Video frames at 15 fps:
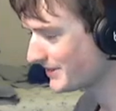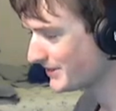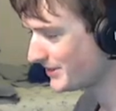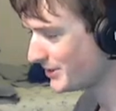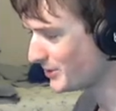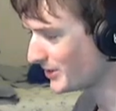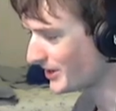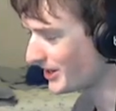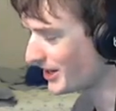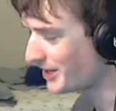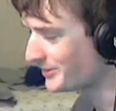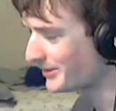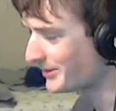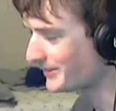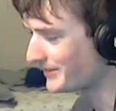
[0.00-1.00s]
You want
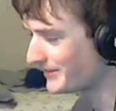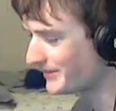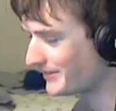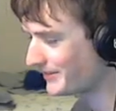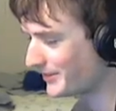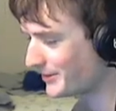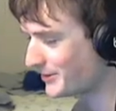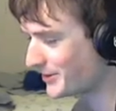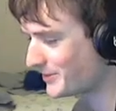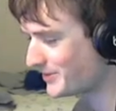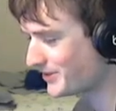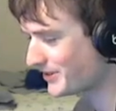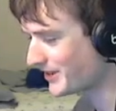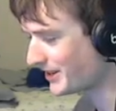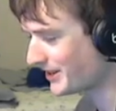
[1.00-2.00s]
Comet
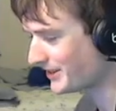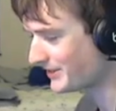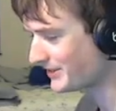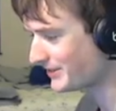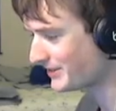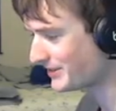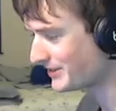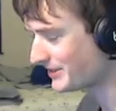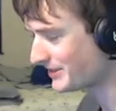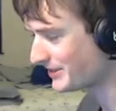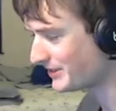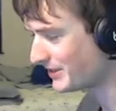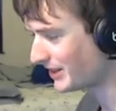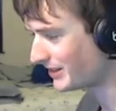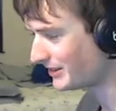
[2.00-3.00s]
equipped on
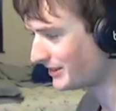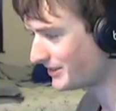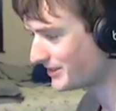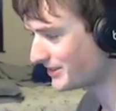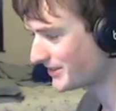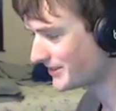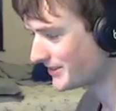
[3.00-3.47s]
Donald.